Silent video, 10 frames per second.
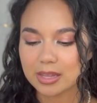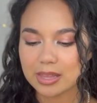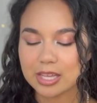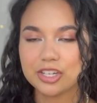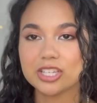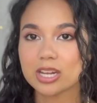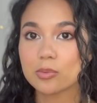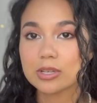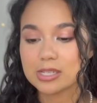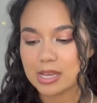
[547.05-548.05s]
She said it
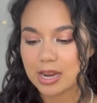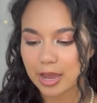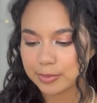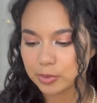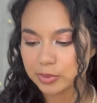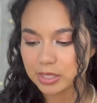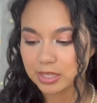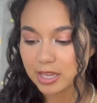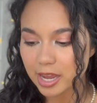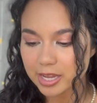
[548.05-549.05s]
was an absolute
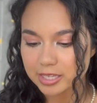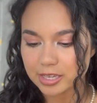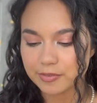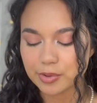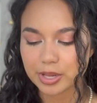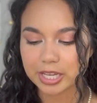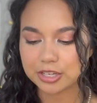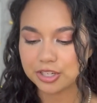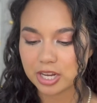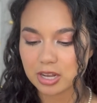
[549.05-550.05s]
delight. If you
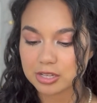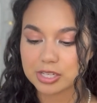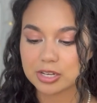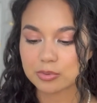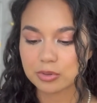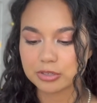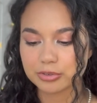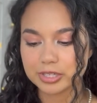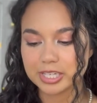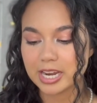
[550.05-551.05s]
like Jane Austen or
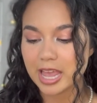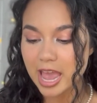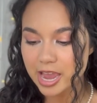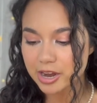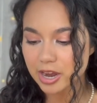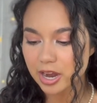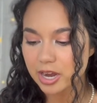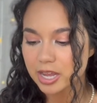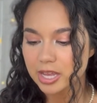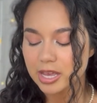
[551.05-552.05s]
Georgette Heyer,
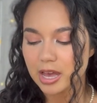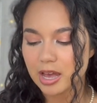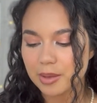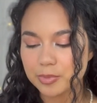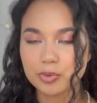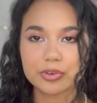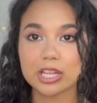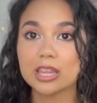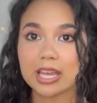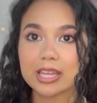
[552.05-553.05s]
you'll
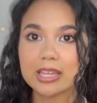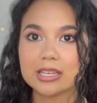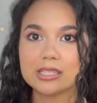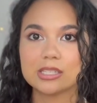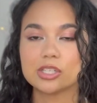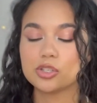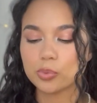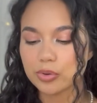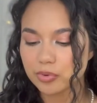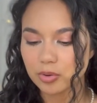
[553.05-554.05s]
really like this. It's a
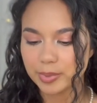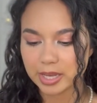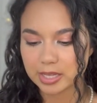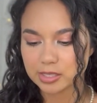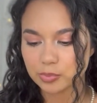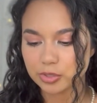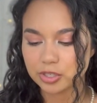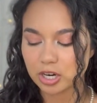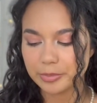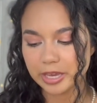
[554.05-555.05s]
sweet romance with
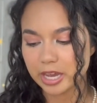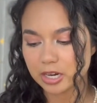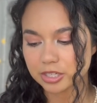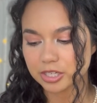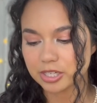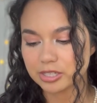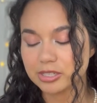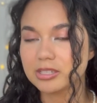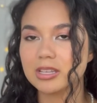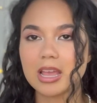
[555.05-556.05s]
charming
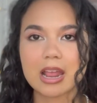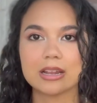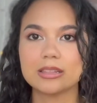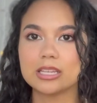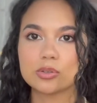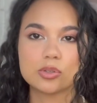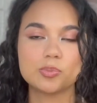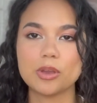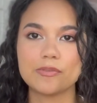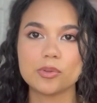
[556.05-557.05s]
characters, and this,
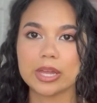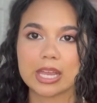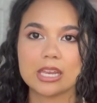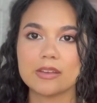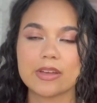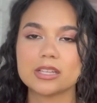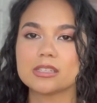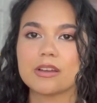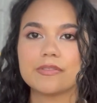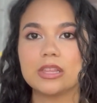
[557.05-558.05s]
if you like any of that
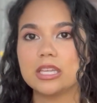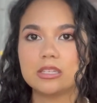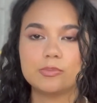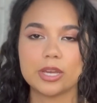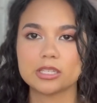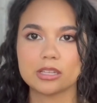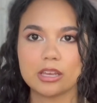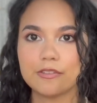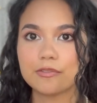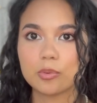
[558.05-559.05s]
stuff, then this is
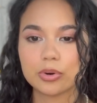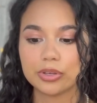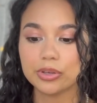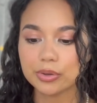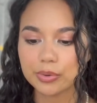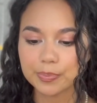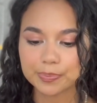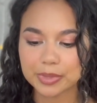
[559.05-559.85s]
basically for you,